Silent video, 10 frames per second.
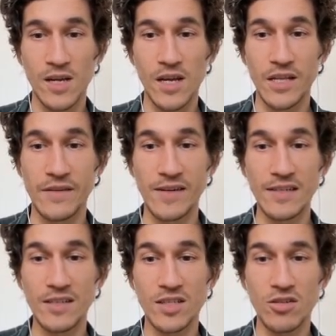And
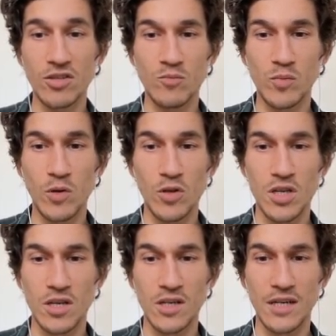red is not
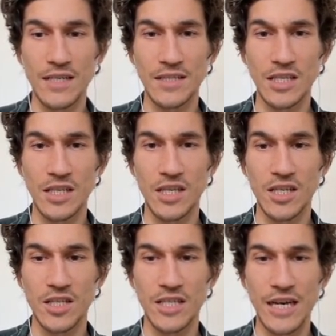unblocking, I think,
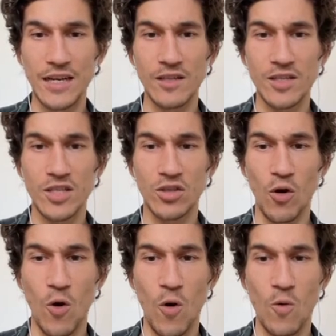his tile,
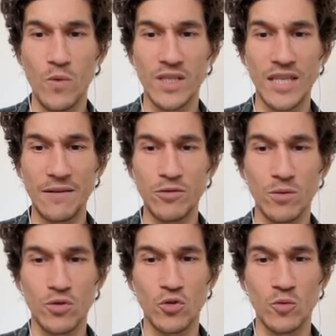so we safe to
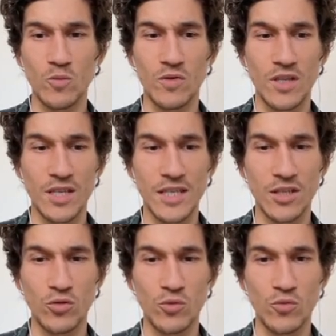assume these are
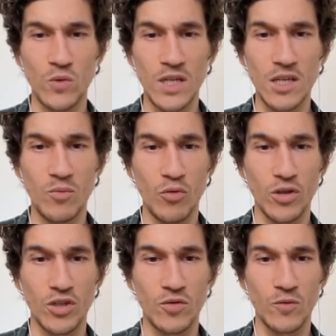2 winning
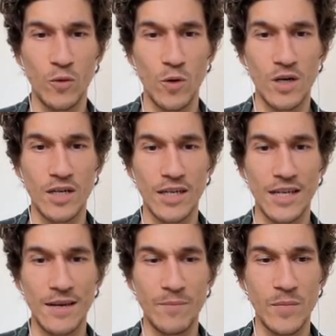points for
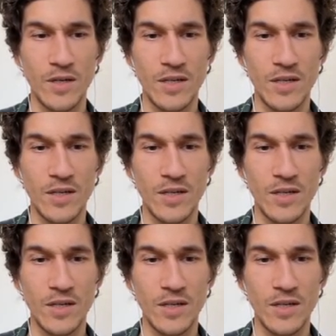him.